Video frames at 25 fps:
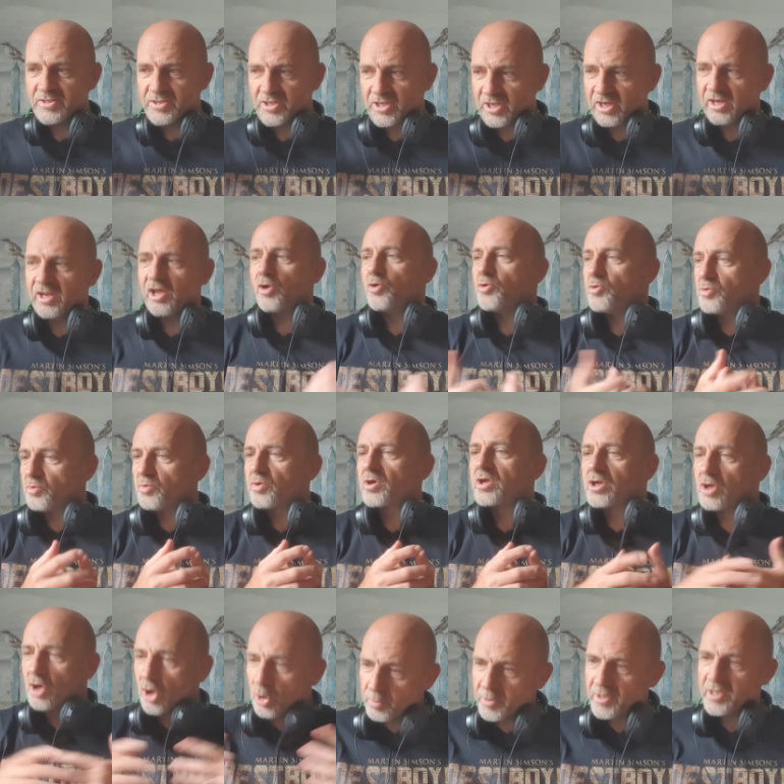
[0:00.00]
clone or a
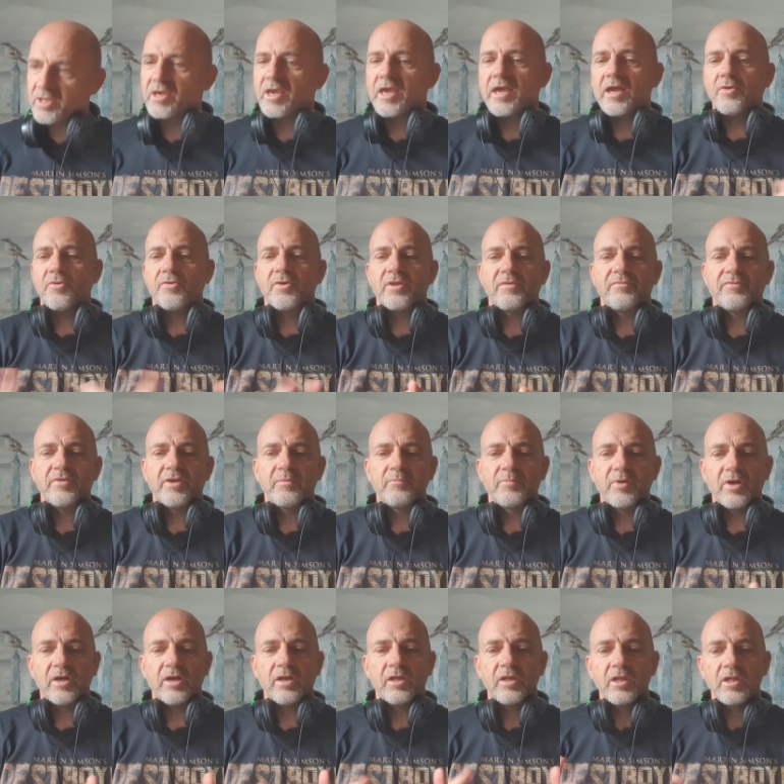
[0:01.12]
copycat or anything,
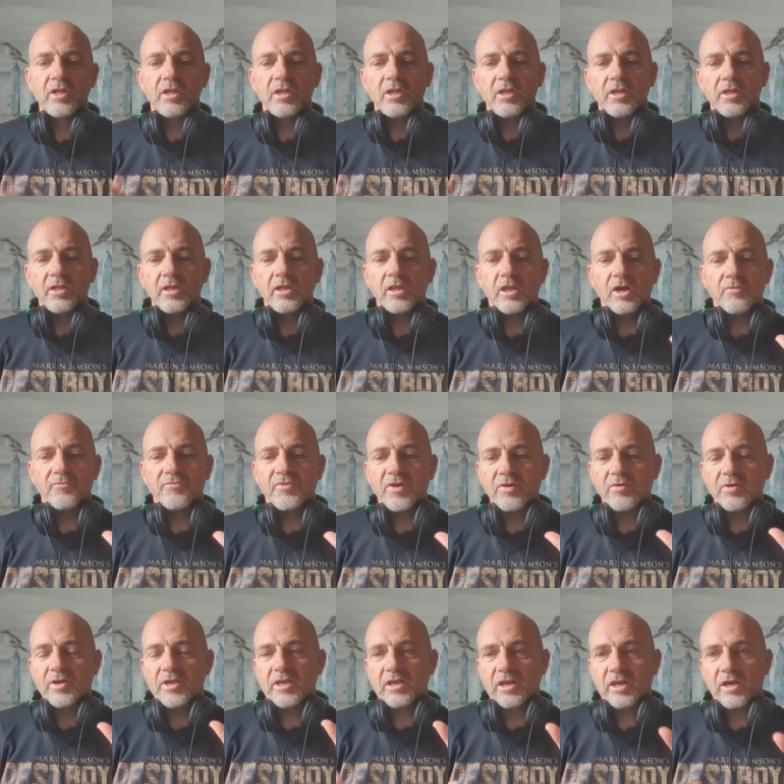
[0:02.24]
but you know,
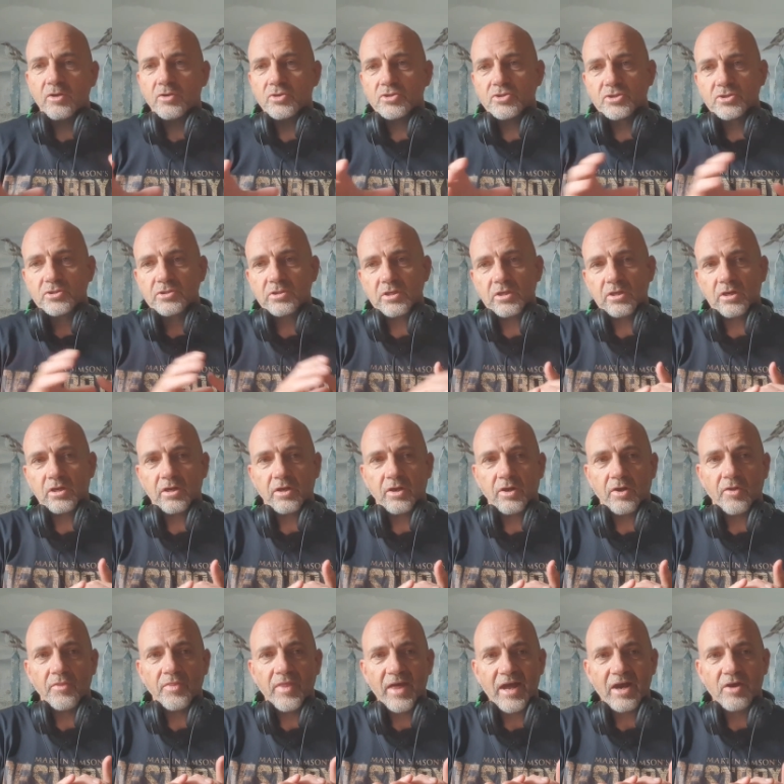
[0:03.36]
very close
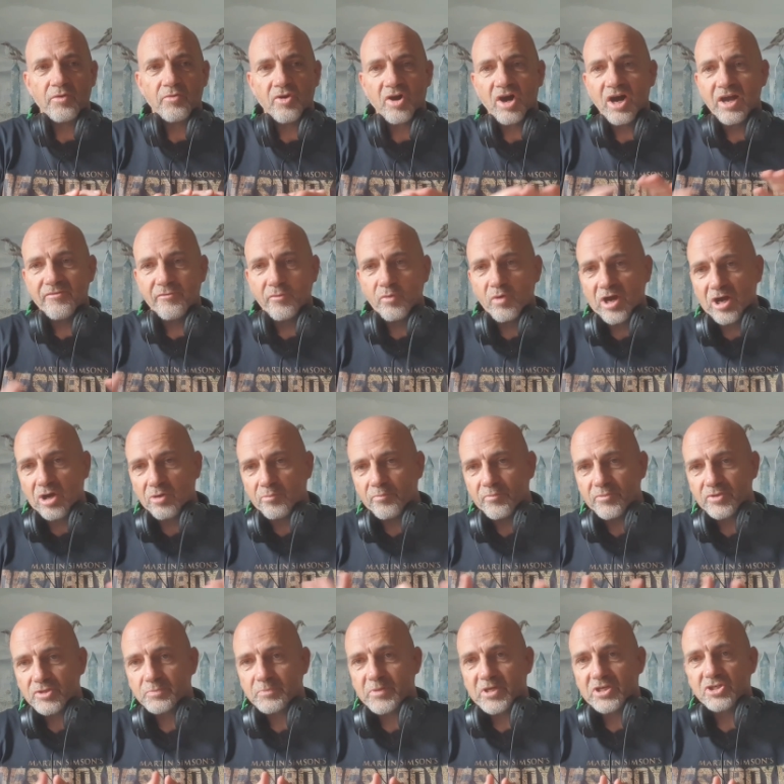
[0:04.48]
on that Arrival album,
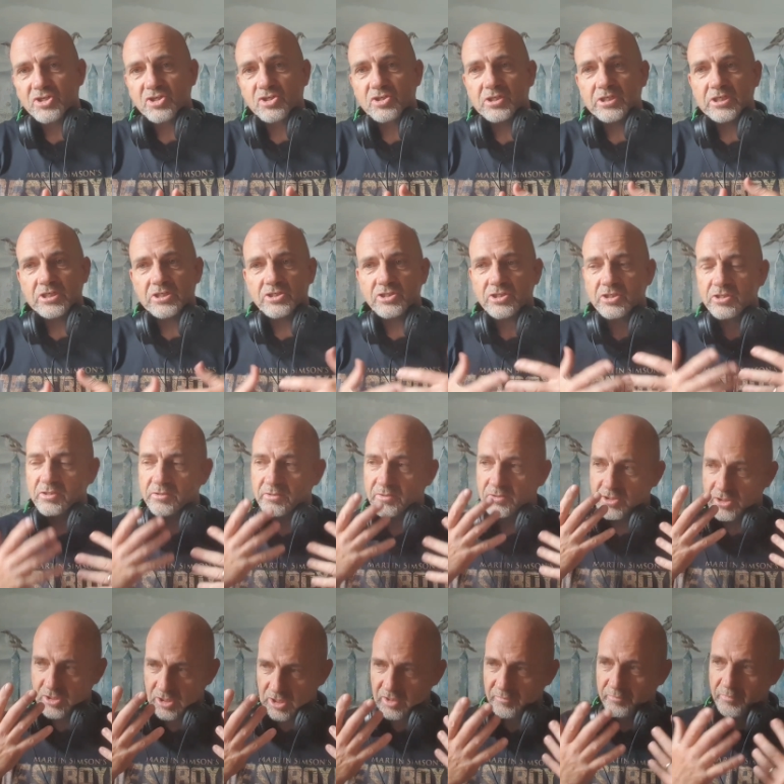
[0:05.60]
especially to
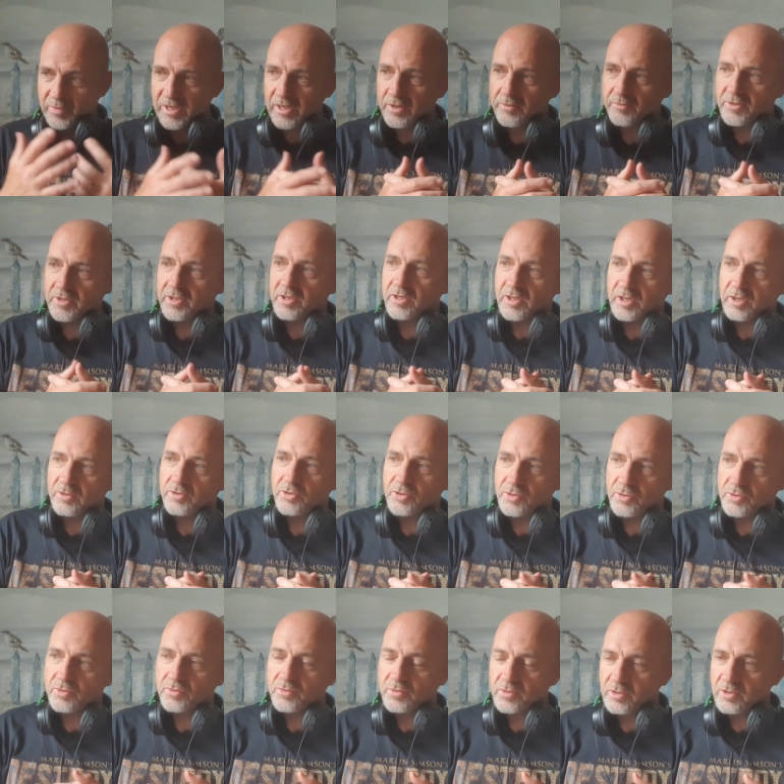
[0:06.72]
Steve Perry. You know, you
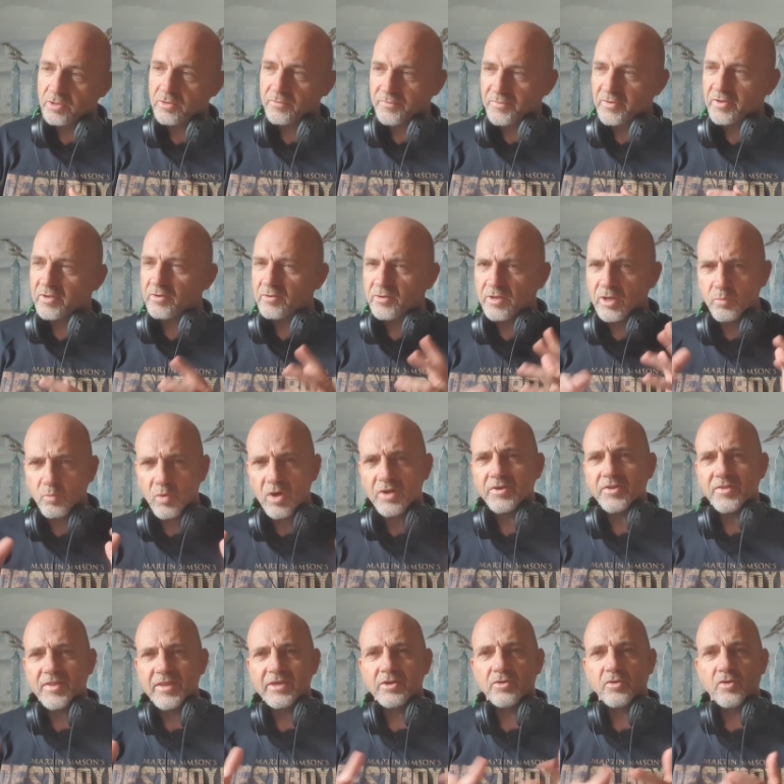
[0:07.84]
think no wonder
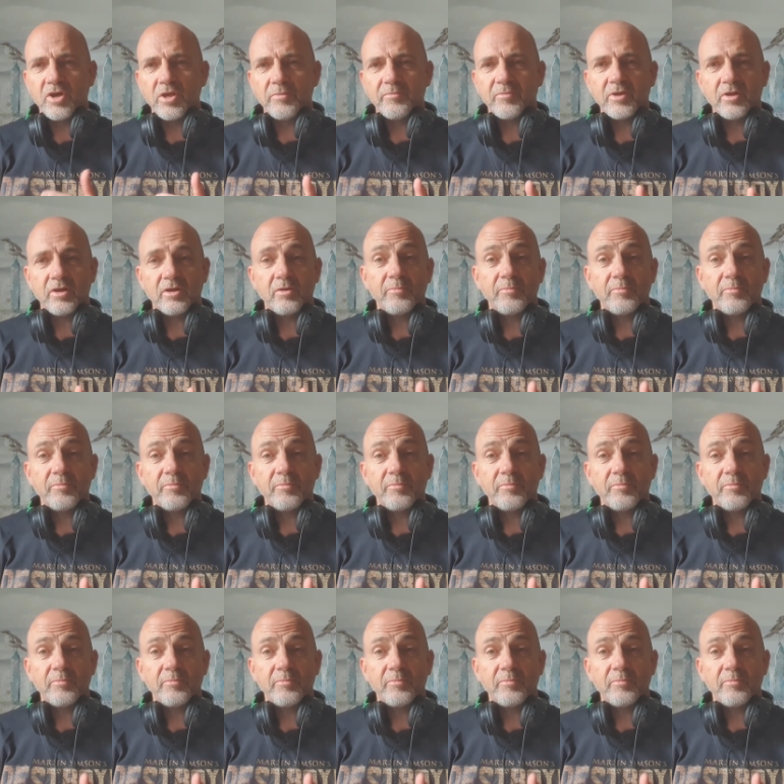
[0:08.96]
they got him. You know,